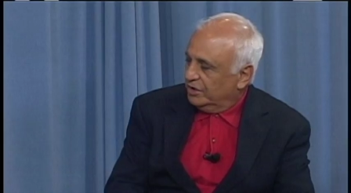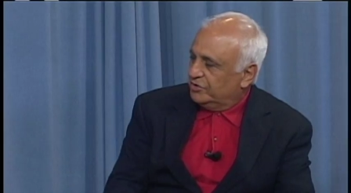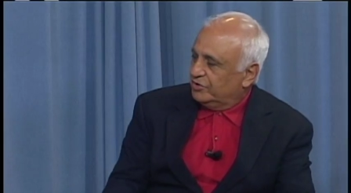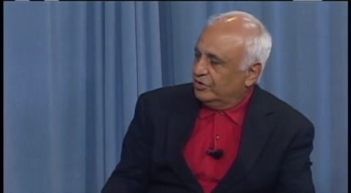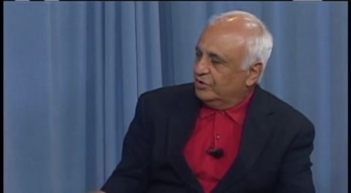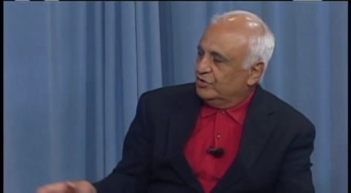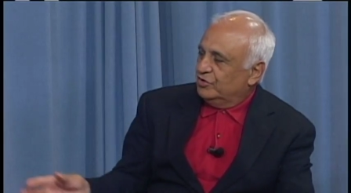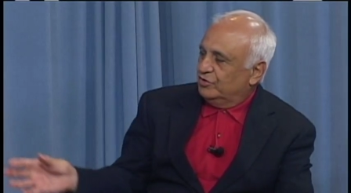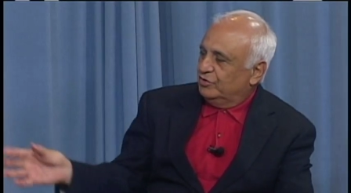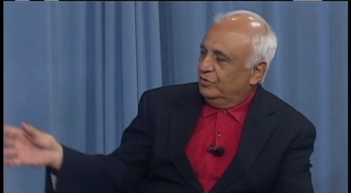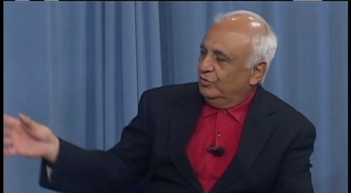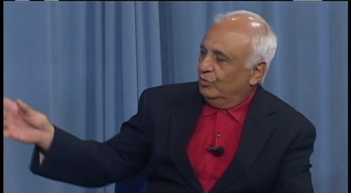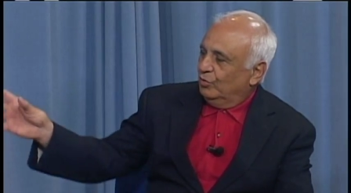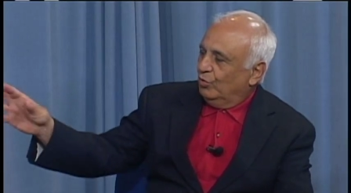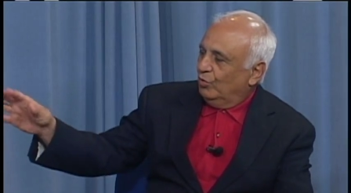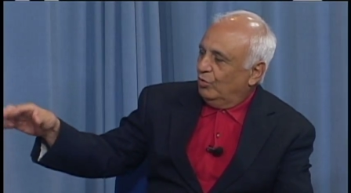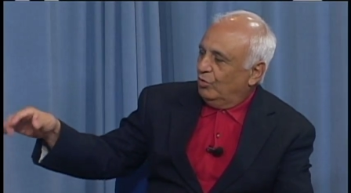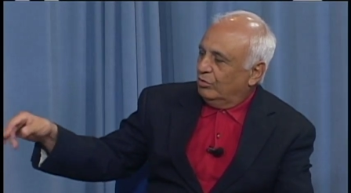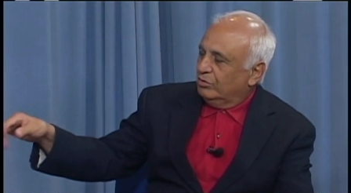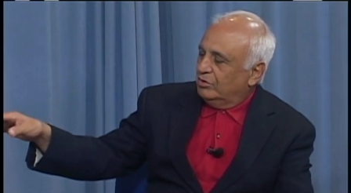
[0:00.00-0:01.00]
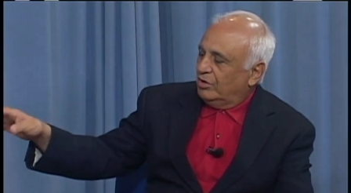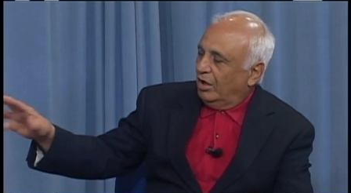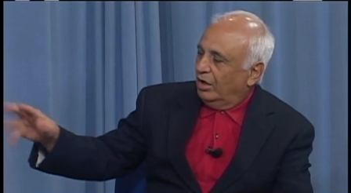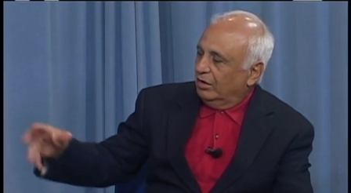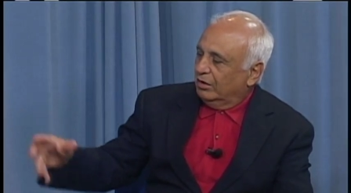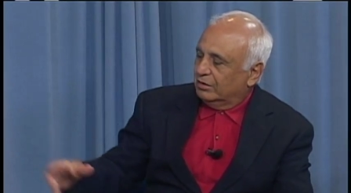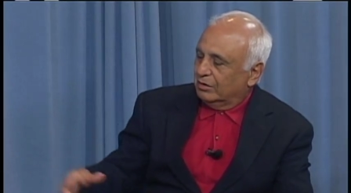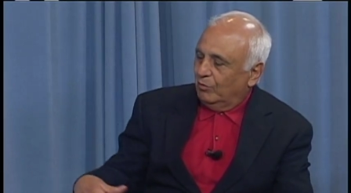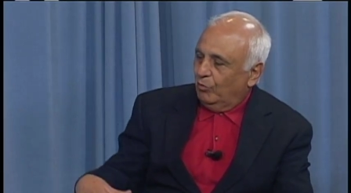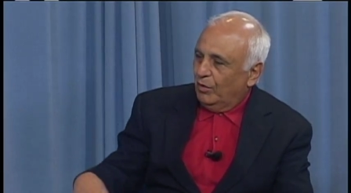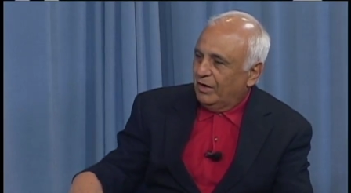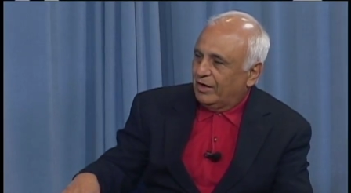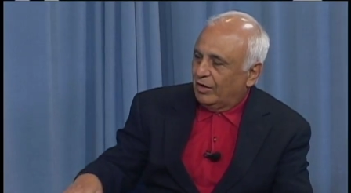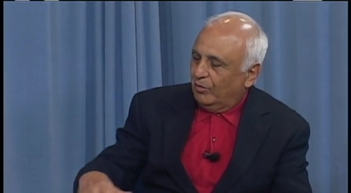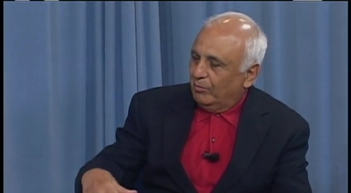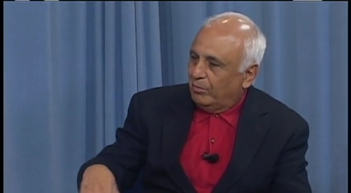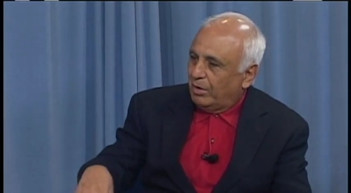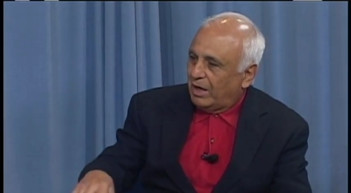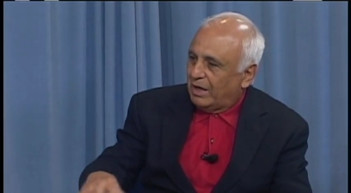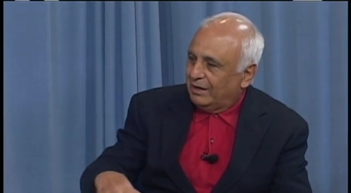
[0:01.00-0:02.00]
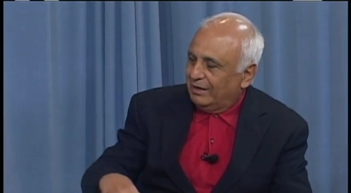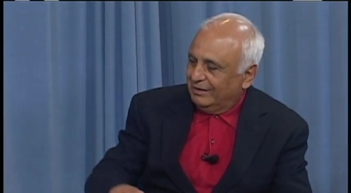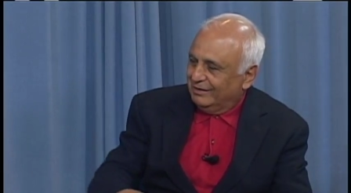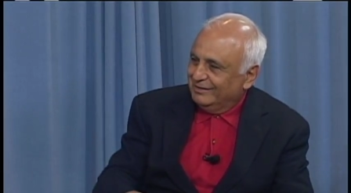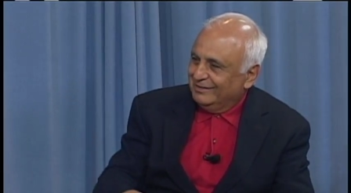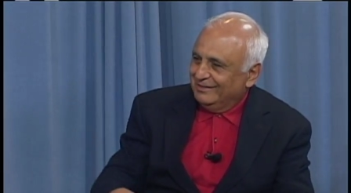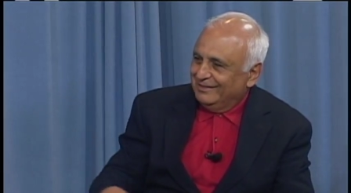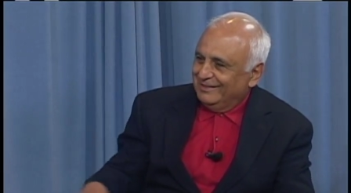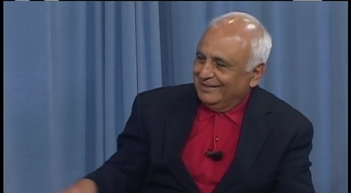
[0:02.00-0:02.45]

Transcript: this is all done, can we come by